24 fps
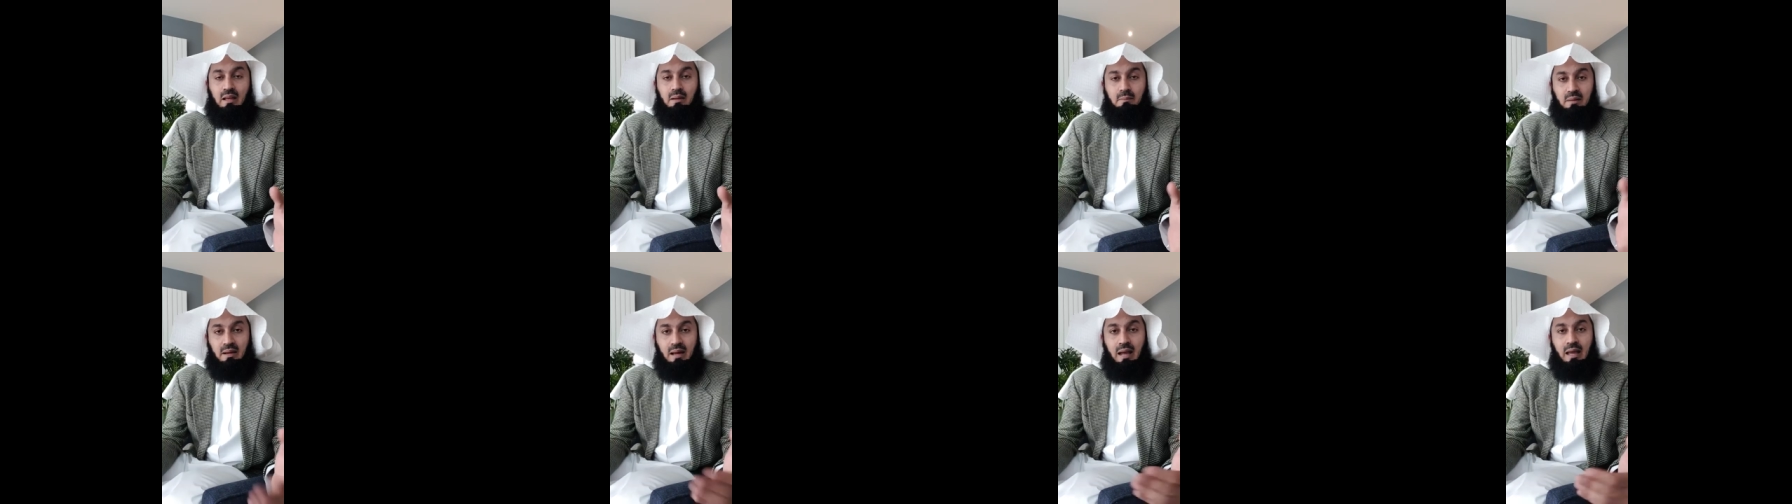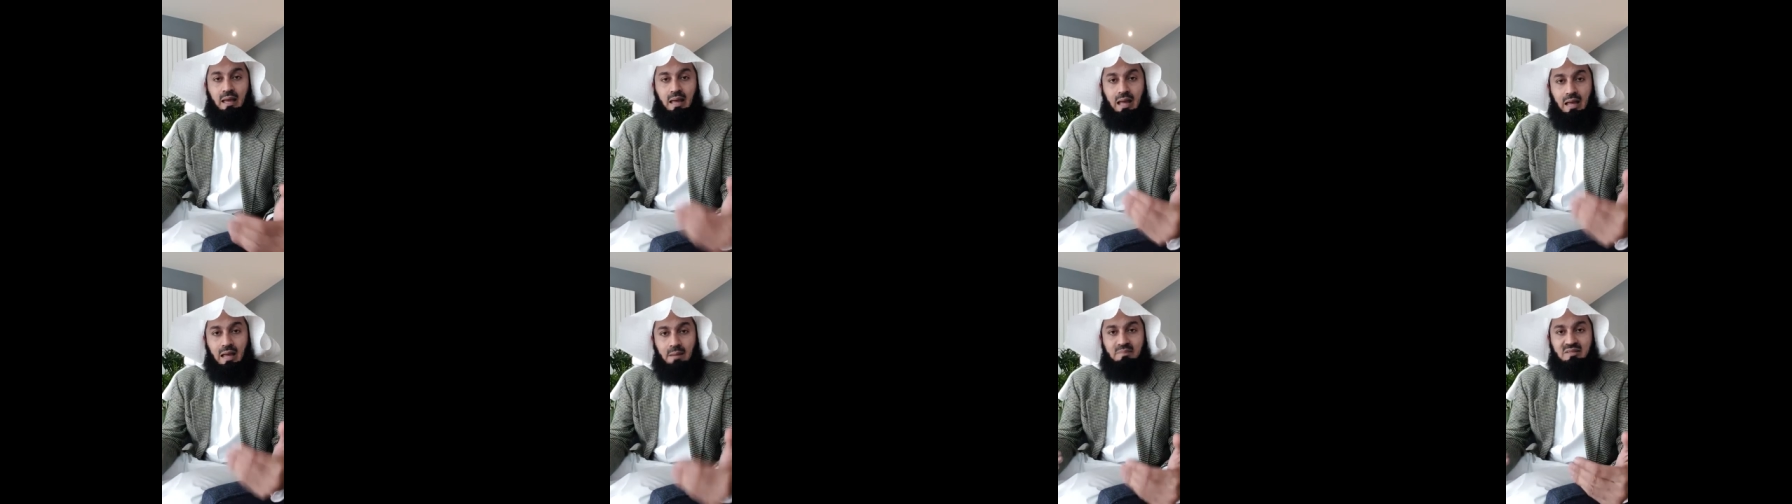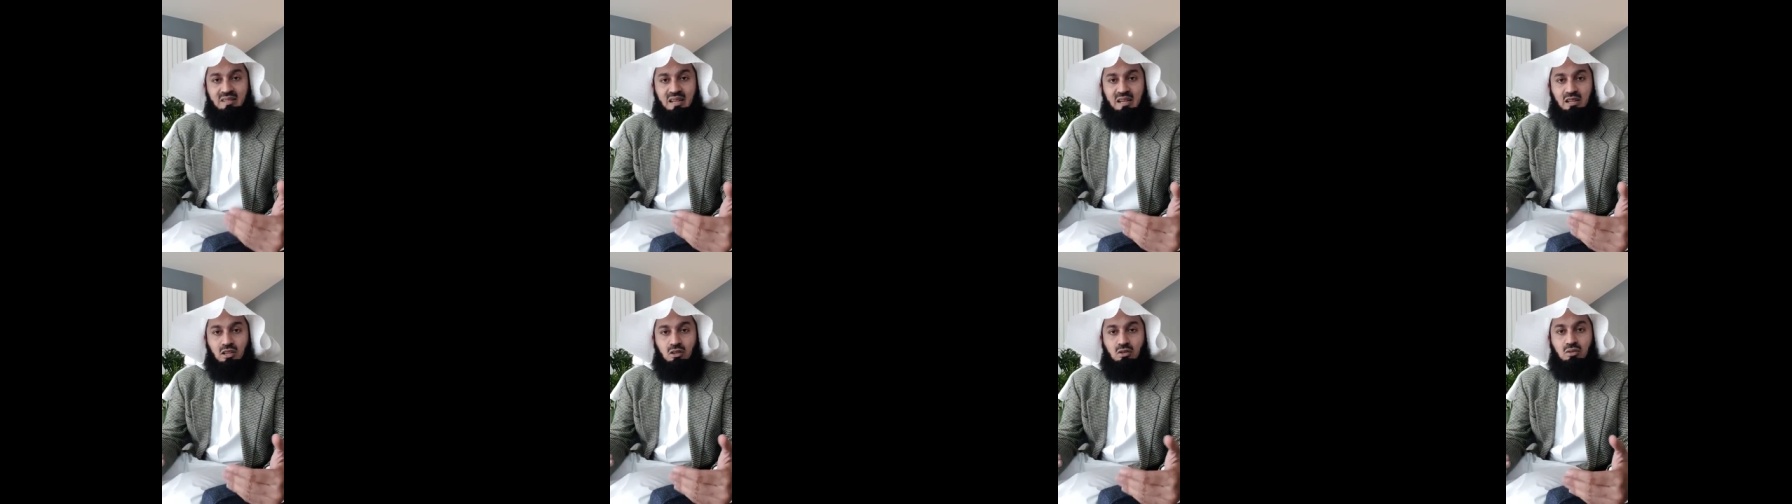But I am
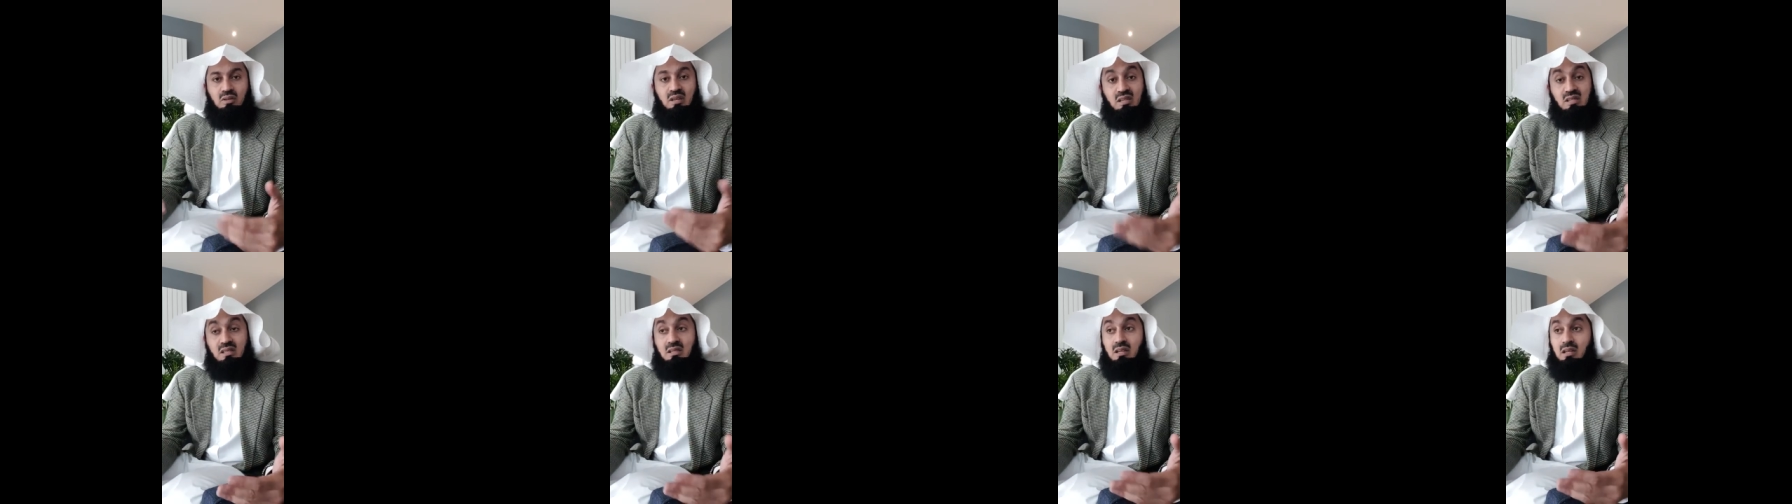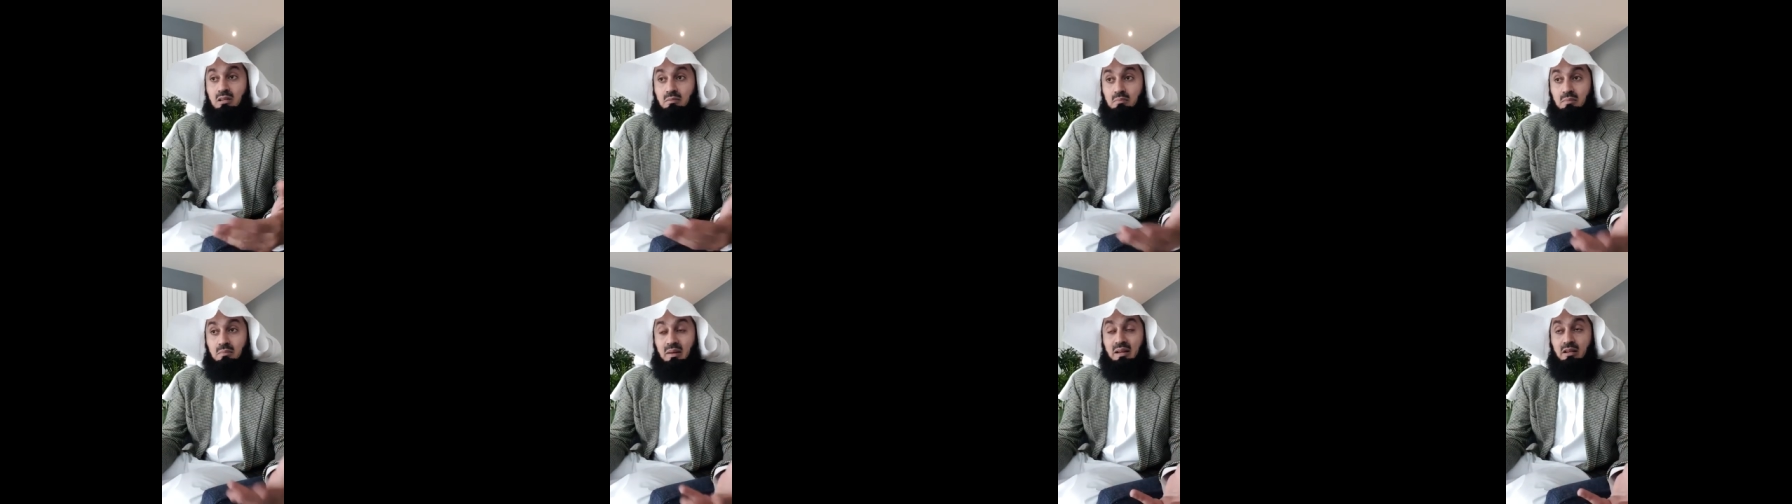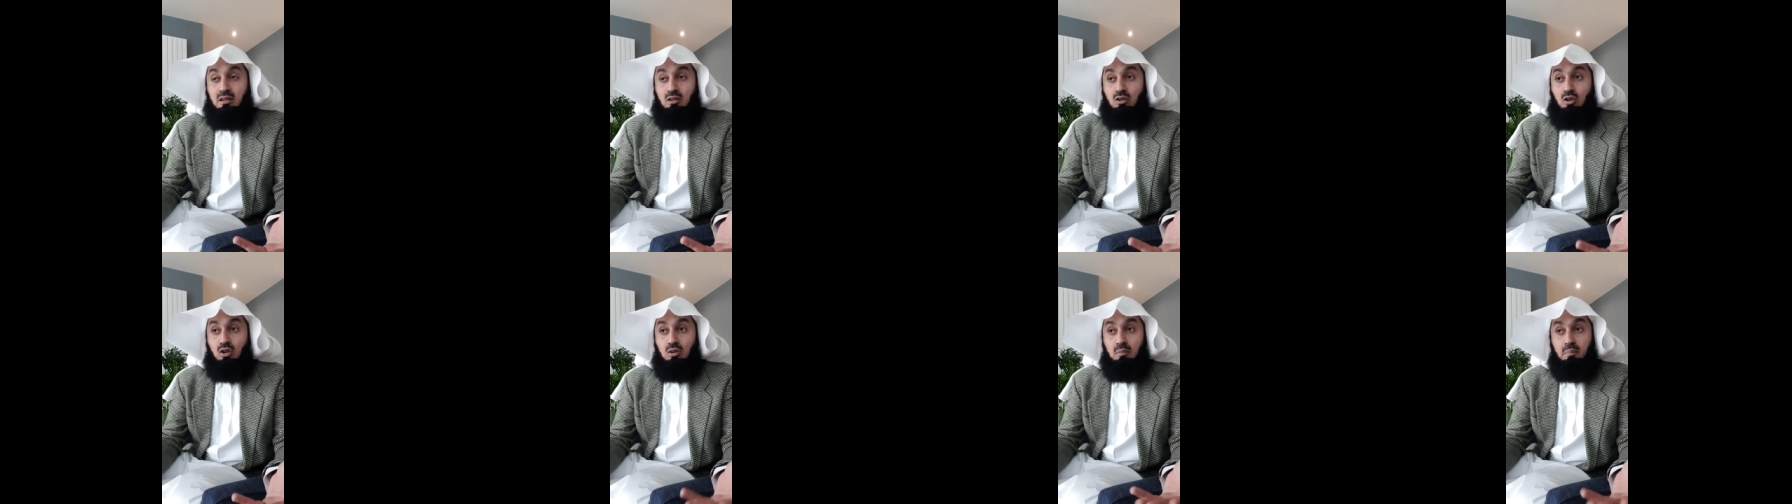telling you, yes, it
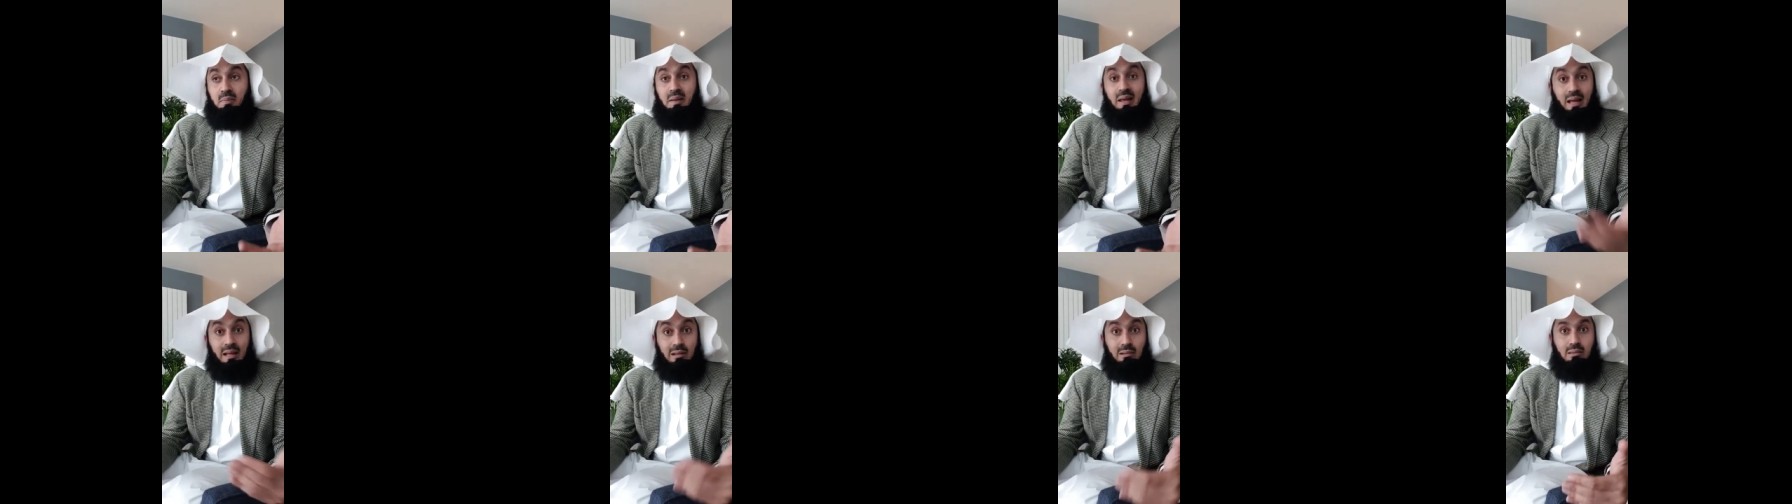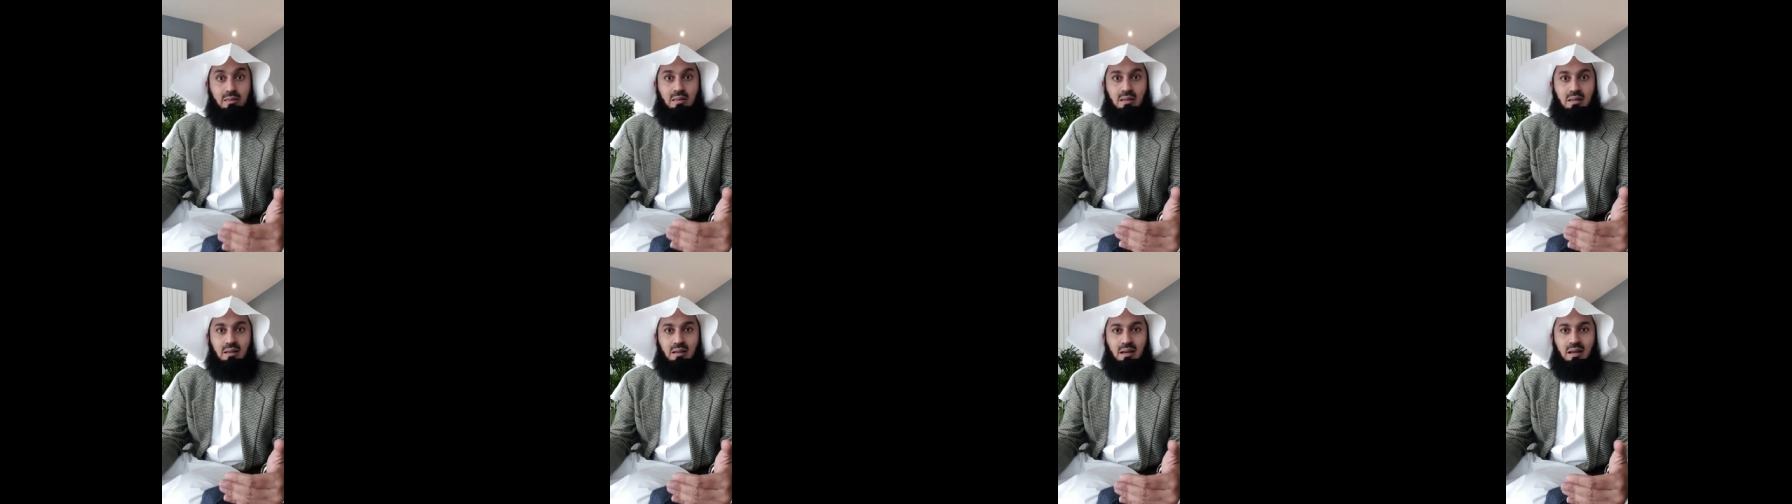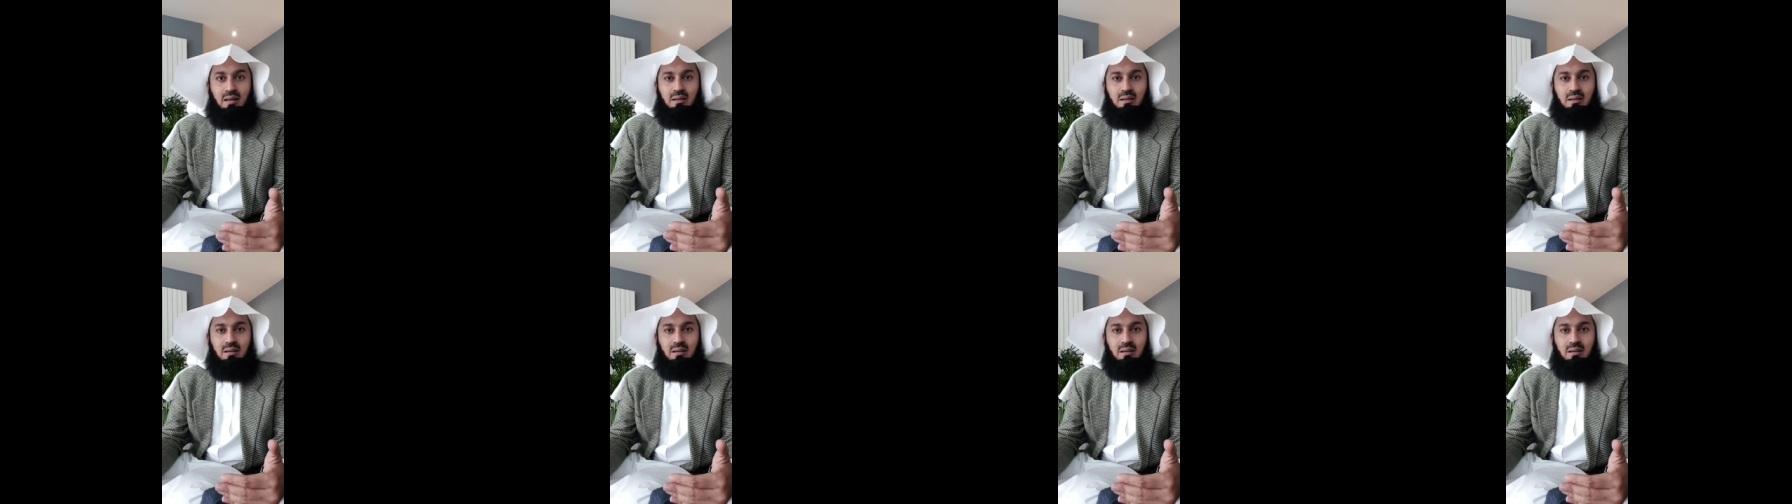might not be healthy,